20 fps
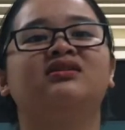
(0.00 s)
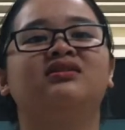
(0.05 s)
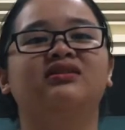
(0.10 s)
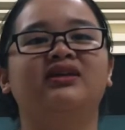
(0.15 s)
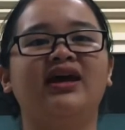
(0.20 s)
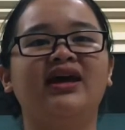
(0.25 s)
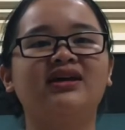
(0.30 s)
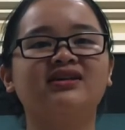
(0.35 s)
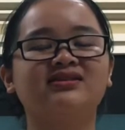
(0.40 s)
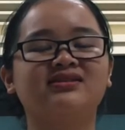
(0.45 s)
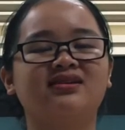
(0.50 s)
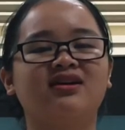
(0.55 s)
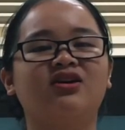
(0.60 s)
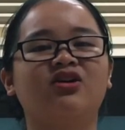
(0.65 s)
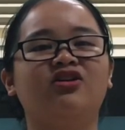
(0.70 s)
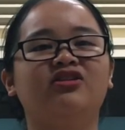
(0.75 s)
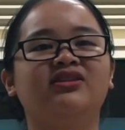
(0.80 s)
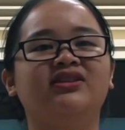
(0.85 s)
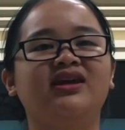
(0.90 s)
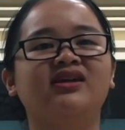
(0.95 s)
Next,
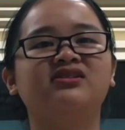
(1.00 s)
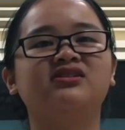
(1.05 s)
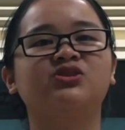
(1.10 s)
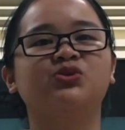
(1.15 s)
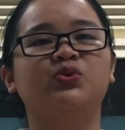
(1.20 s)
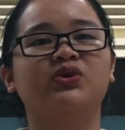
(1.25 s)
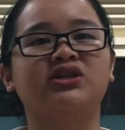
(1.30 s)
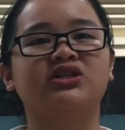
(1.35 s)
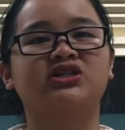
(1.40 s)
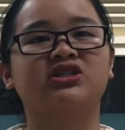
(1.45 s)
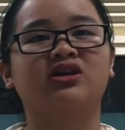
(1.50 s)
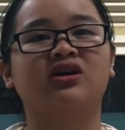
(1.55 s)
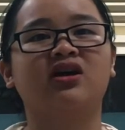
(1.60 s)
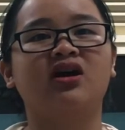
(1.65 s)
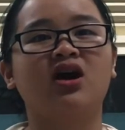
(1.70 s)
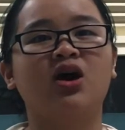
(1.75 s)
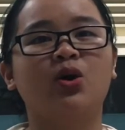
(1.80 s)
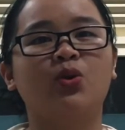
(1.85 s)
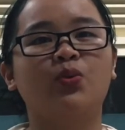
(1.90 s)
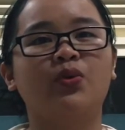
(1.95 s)
context switch.
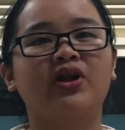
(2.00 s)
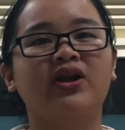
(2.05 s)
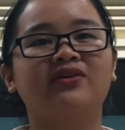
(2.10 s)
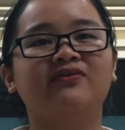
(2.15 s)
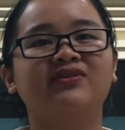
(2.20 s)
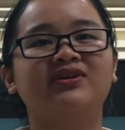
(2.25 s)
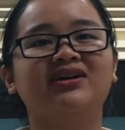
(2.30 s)
Whenever